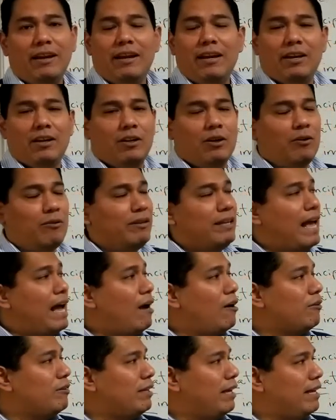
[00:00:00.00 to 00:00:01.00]
You know,
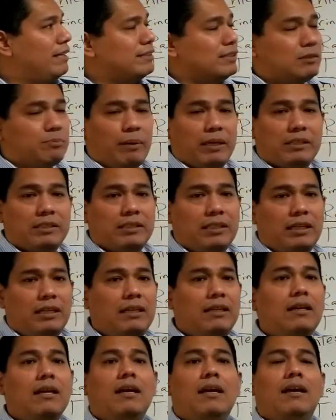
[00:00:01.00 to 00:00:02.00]
nowadays,
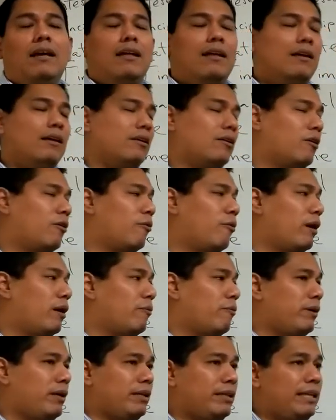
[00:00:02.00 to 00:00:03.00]
especially, you know, when
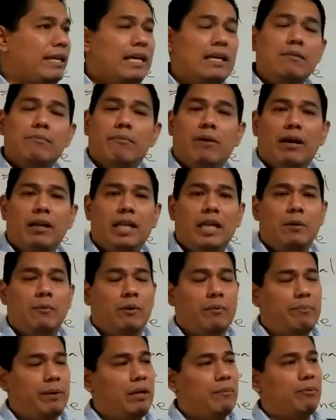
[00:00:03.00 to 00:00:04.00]
we need money,
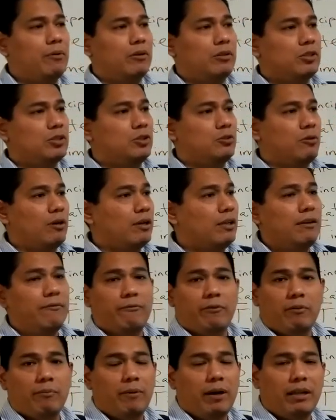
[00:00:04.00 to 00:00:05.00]
when people are struggling
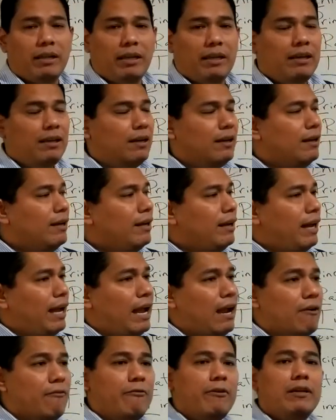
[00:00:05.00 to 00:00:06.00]
for money,
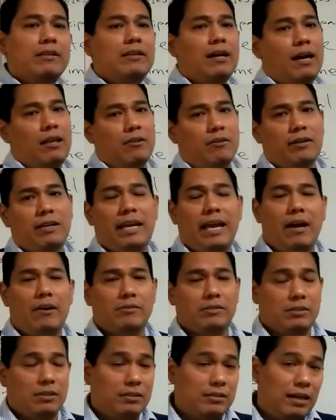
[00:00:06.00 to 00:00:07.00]
every dollar counts.
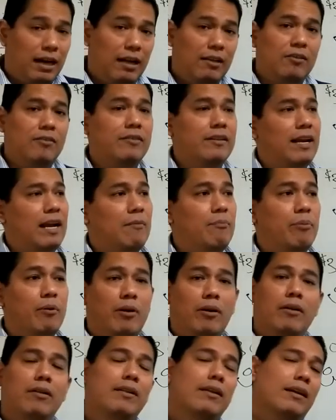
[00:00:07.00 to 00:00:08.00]
The dollar that I
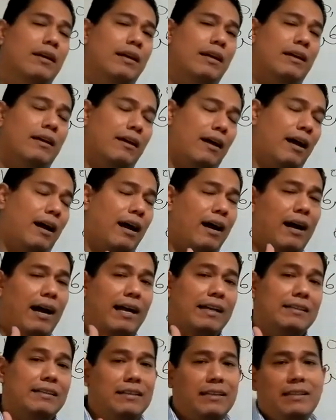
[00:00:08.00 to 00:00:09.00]
burned, it, I, I
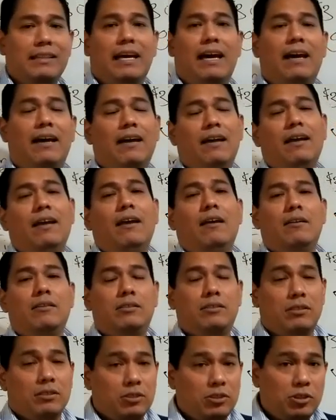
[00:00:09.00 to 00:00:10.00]
did that
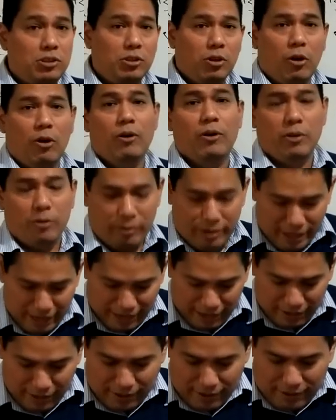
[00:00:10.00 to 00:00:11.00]
to show you
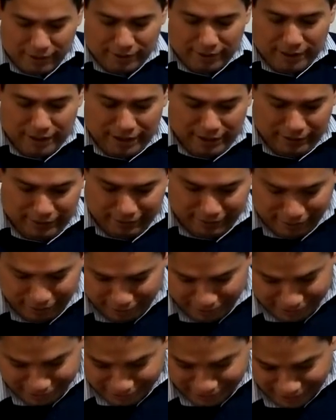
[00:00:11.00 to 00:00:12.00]
that that
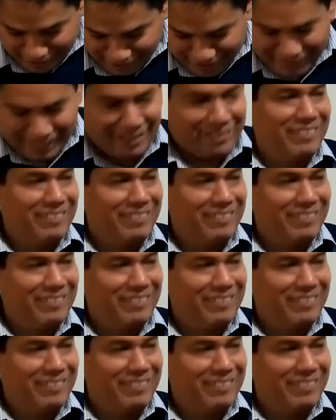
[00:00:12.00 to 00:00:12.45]
it's gone now.